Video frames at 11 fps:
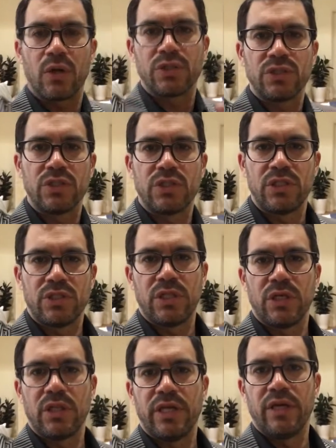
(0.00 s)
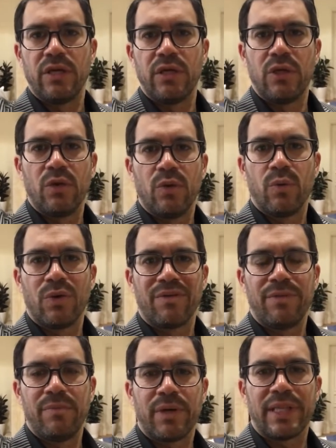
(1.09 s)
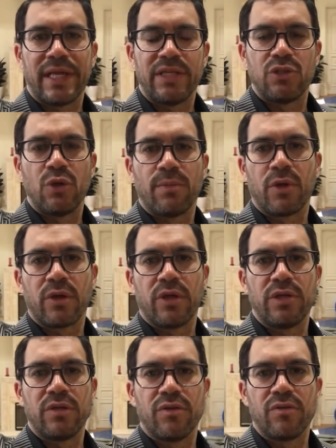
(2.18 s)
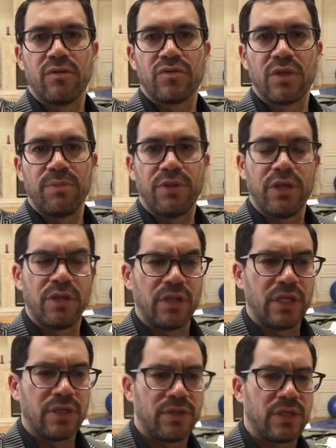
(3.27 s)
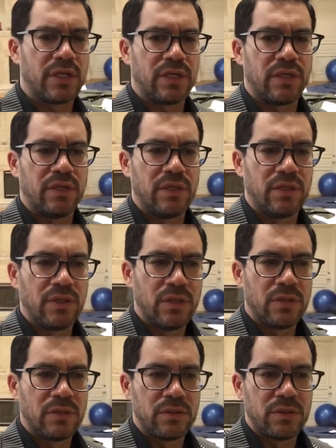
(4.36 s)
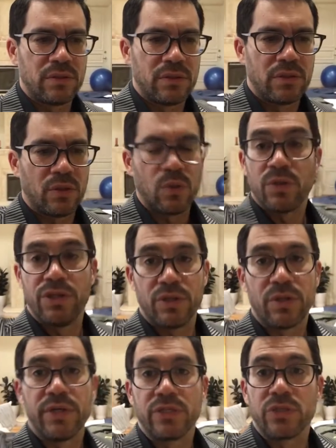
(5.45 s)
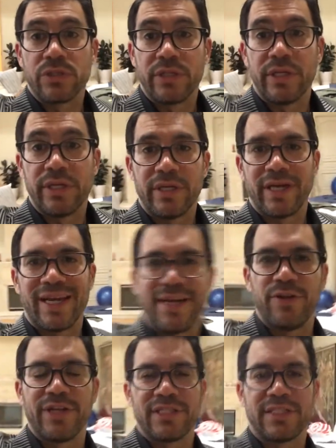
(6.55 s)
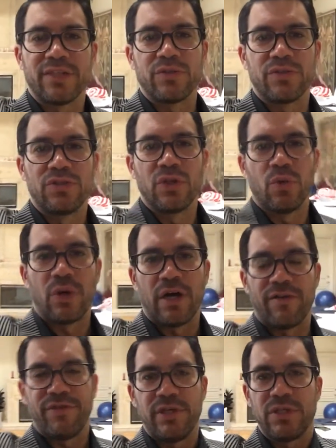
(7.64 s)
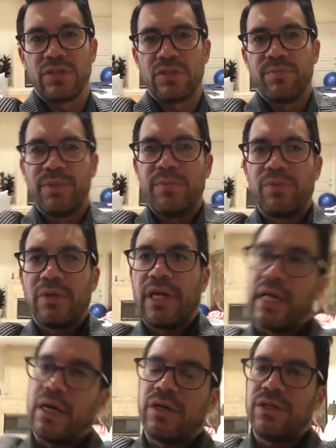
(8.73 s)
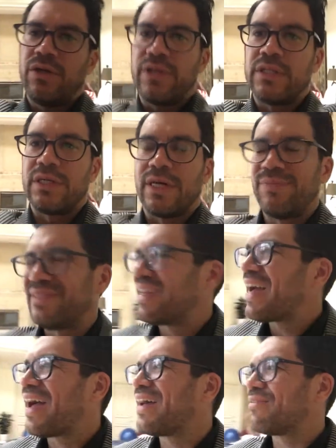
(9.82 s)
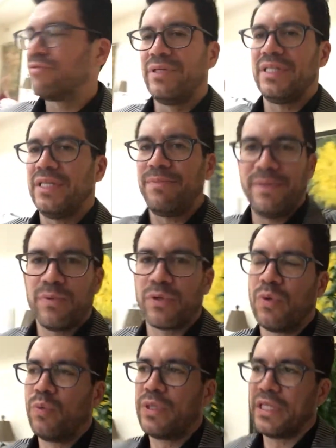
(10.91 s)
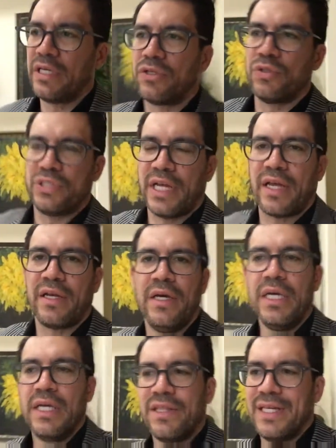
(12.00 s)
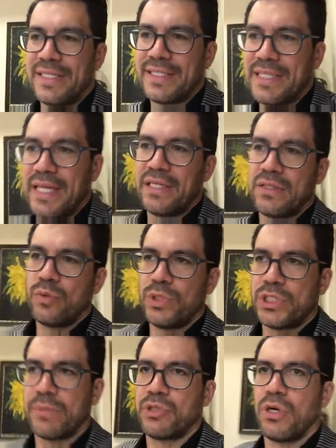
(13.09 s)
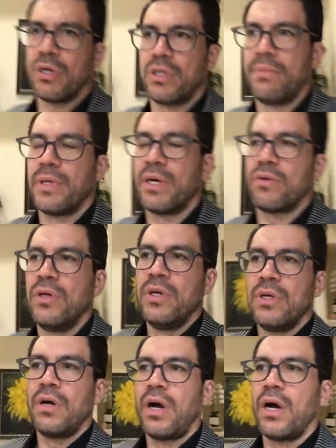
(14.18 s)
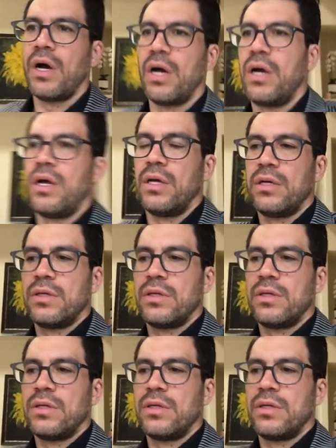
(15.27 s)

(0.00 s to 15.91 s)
narcissistically. What I mean by that is don't market something that only you're interested in. And I know that sounds so obvious. People are like, I already know that type, but not really. People don't really understand the extent to which I'm talking about. I'm